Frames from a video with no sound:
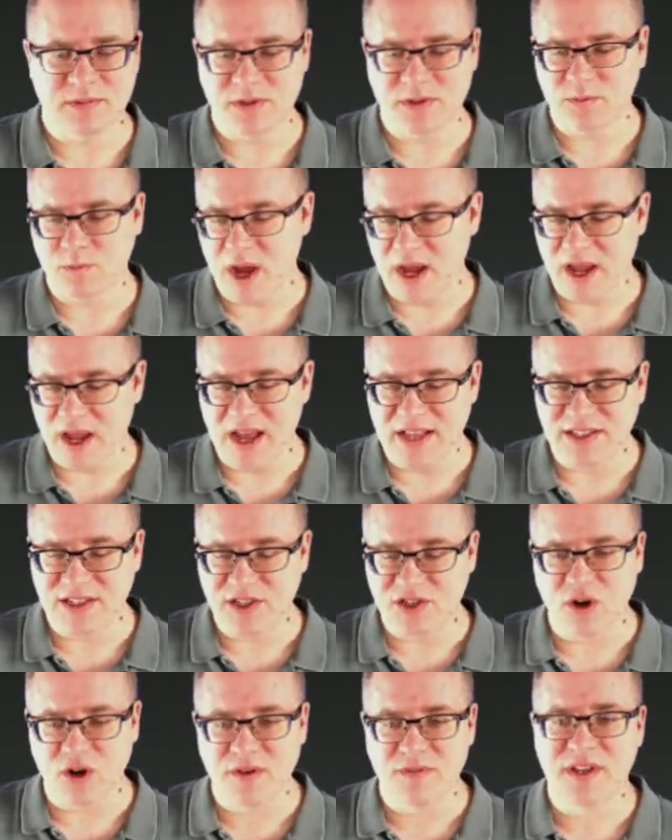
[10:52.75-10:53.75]
what got
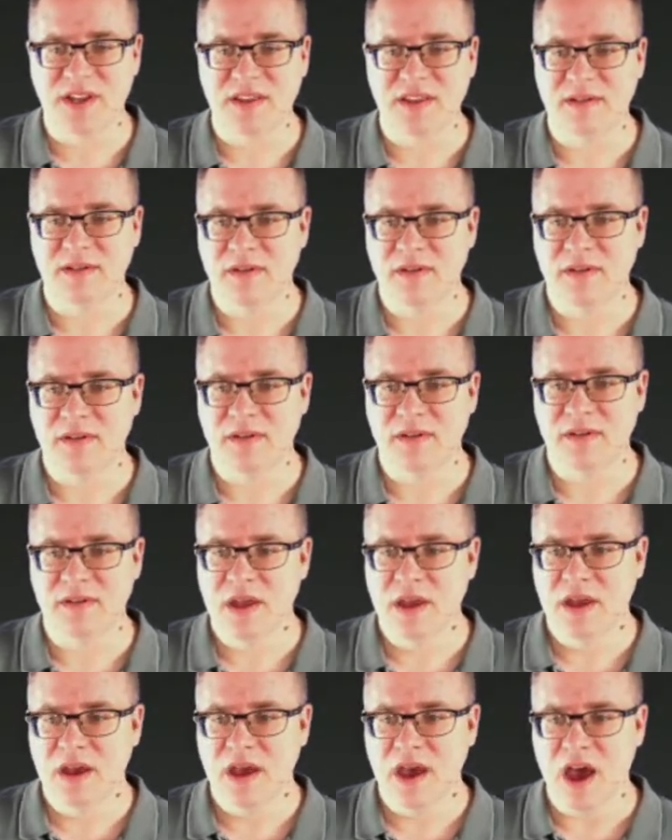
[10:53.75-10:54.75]
served to the
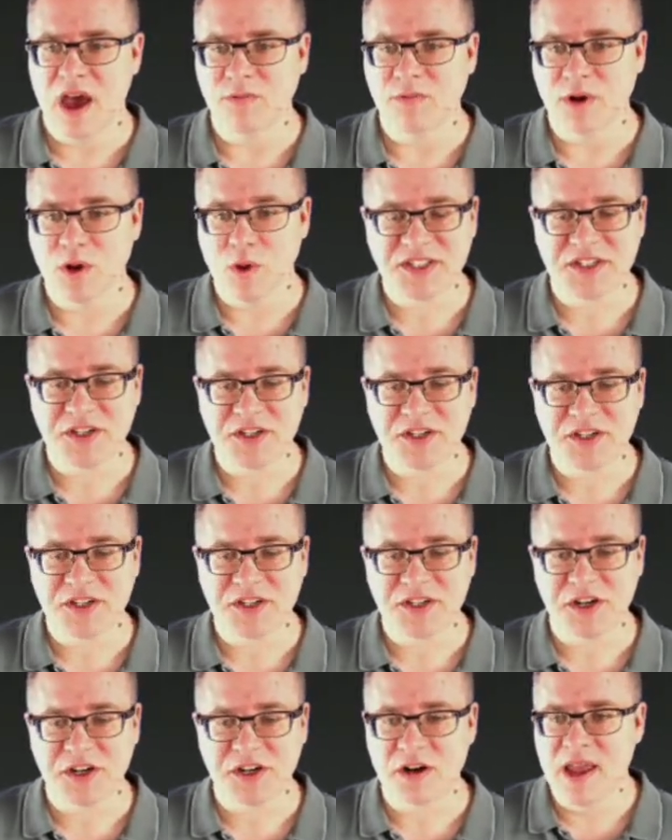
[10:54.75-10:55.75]

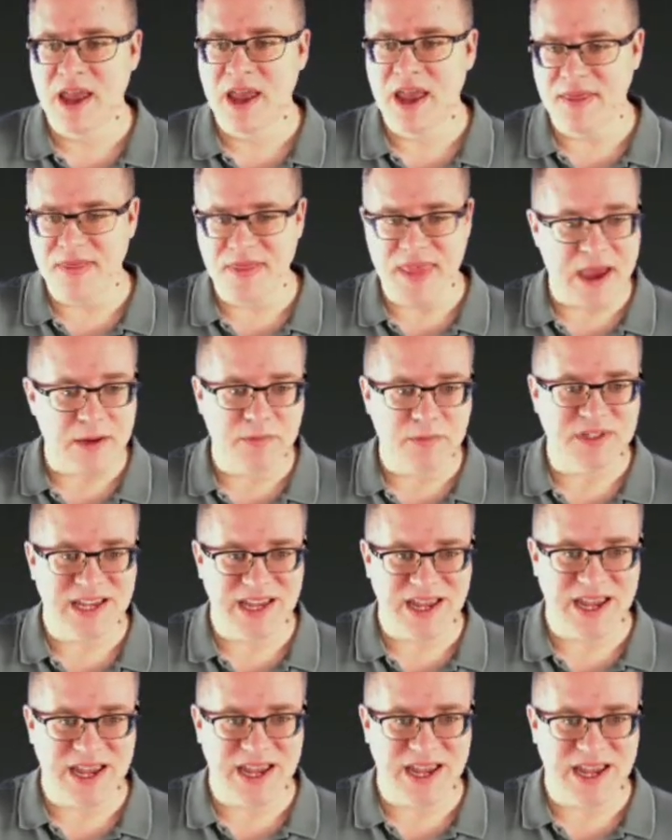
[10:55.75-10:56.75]
requester, and that
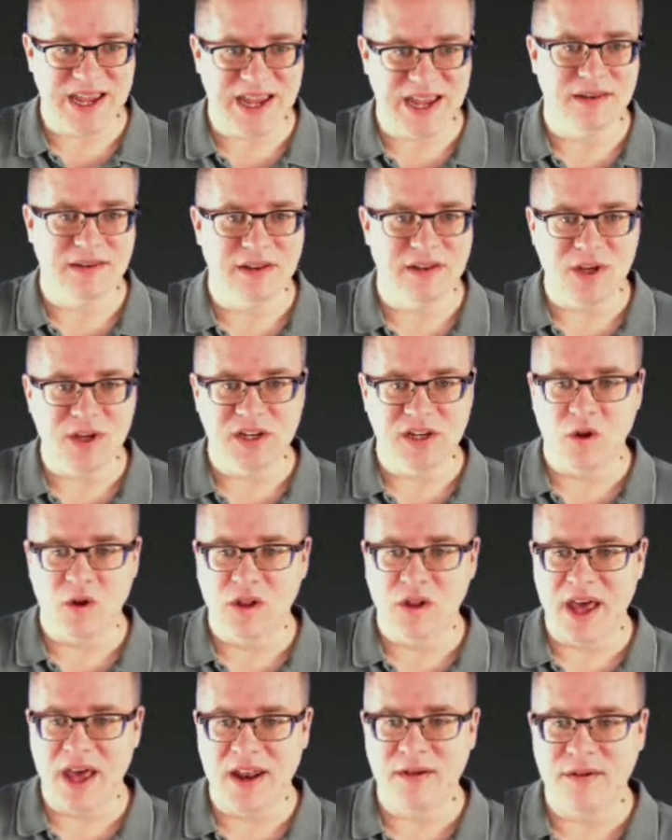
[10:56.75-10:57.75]
was it. There wasn't a
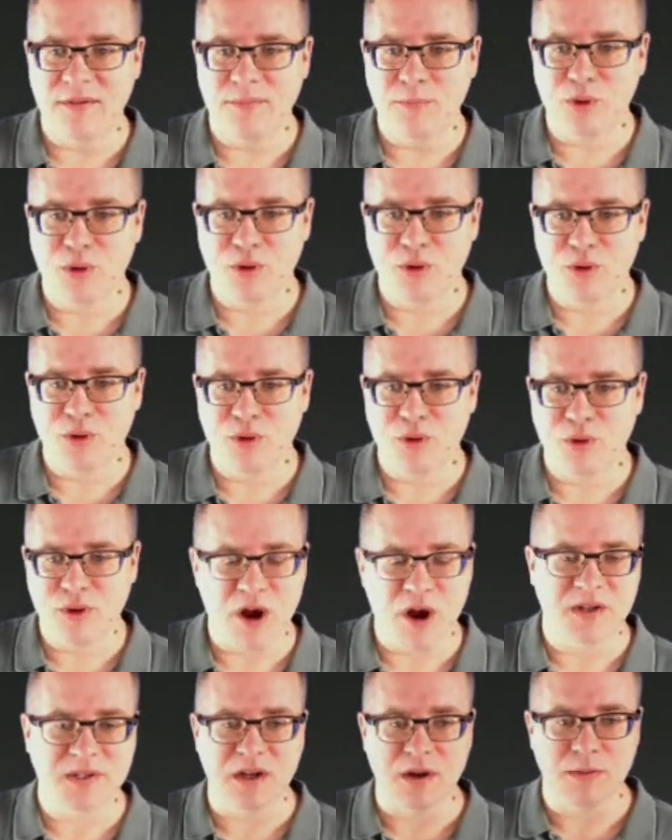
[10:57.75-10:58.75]
whole lot of
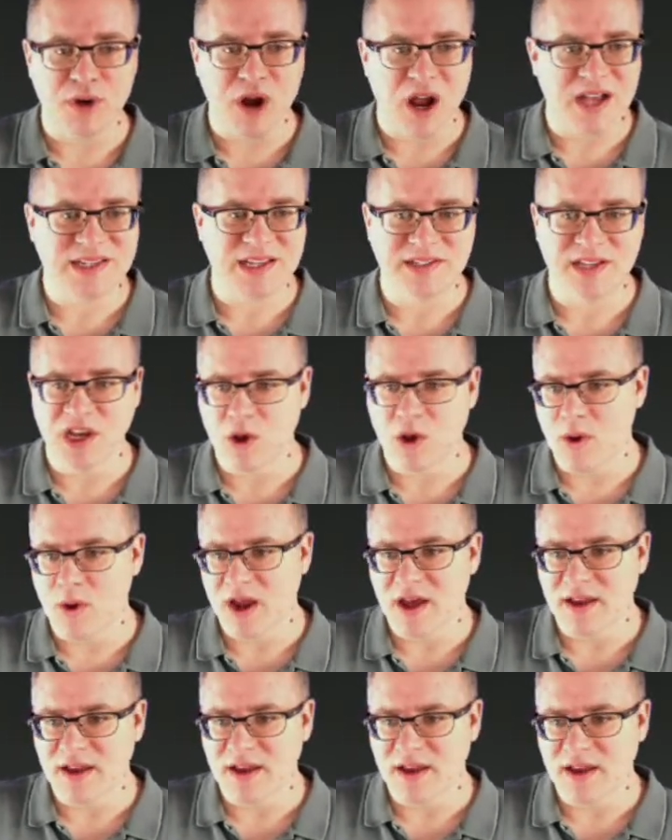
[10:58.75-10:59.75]
pre-parsing or processing
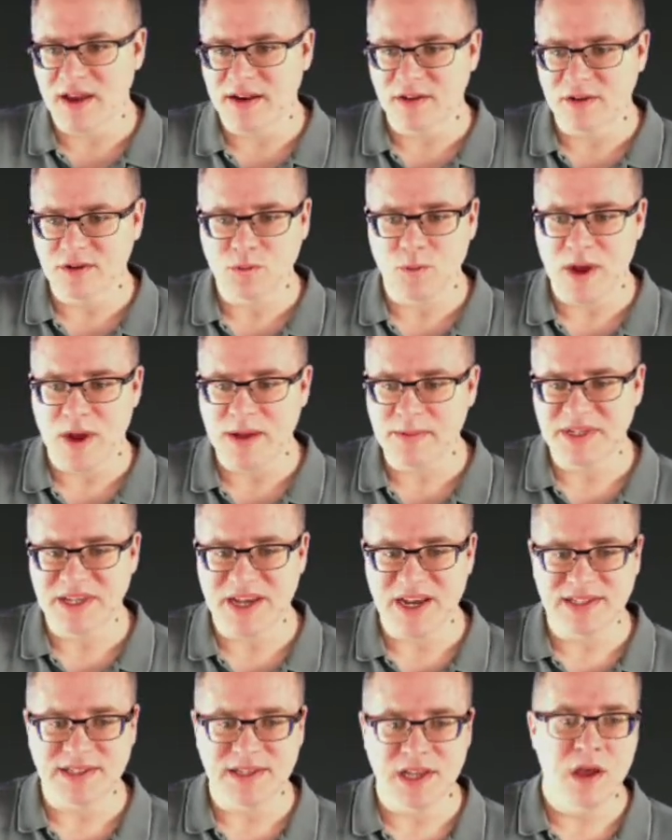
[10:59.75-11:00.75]
going on those websites